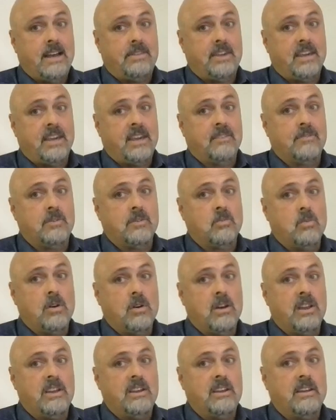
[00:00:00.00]
think
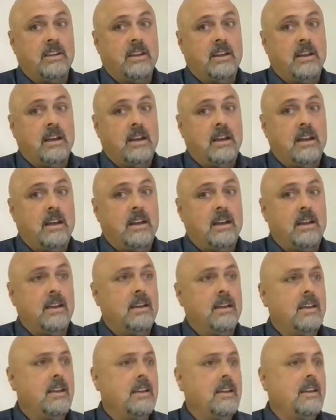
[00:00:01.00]
everyone uh,
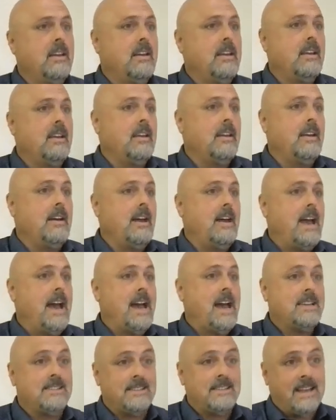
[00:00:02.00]
uh,
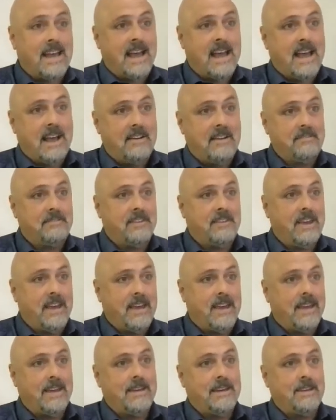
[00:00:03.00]
has to have
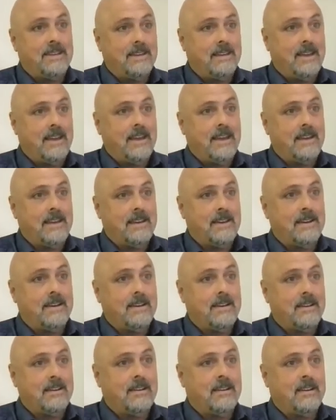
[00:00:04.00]
a a
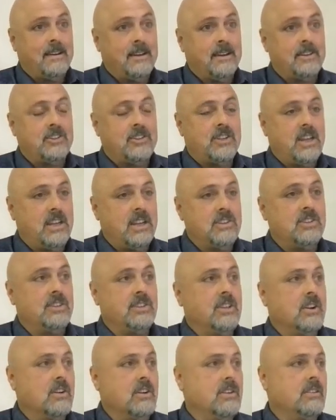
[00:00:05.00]
uh, a change in
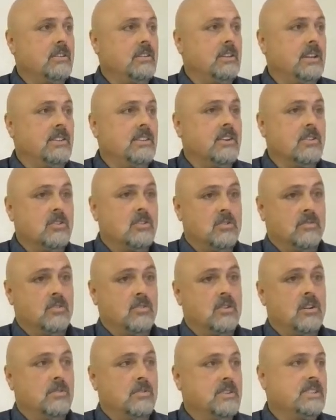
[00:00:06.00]
their in their
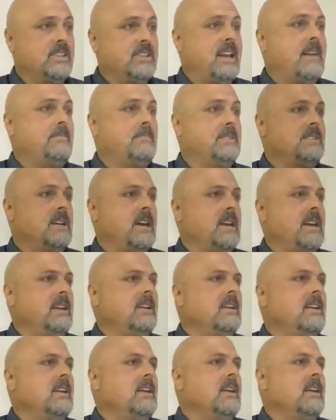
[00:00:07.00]
overall risk appetite.
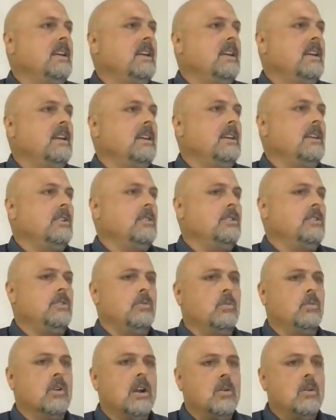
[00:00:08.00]
You know,
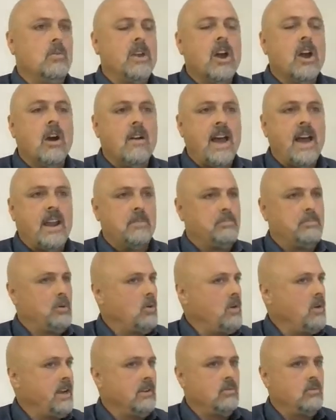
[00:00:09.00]
we're we are at a
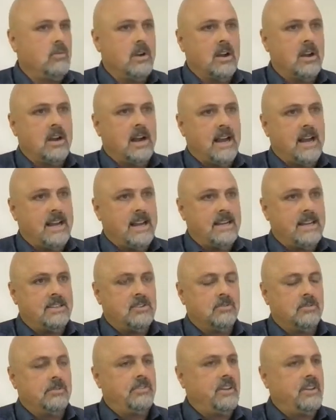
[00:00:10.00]
point where I, I
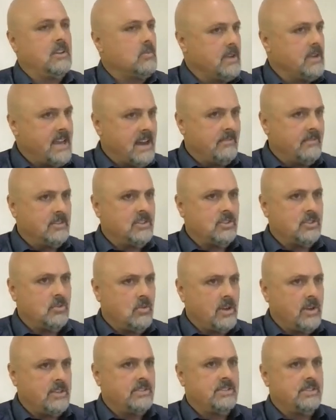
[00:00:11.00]
don't think we have a
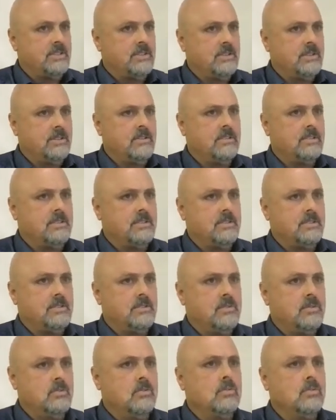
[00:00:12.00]
choice to
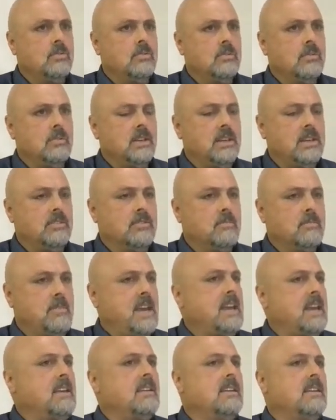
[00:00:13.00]
to either
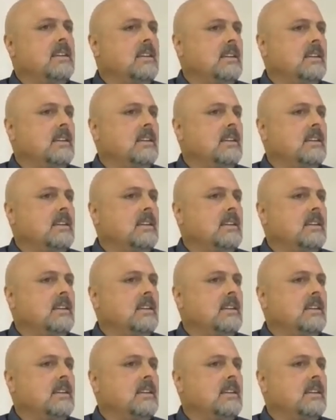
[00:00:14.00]
make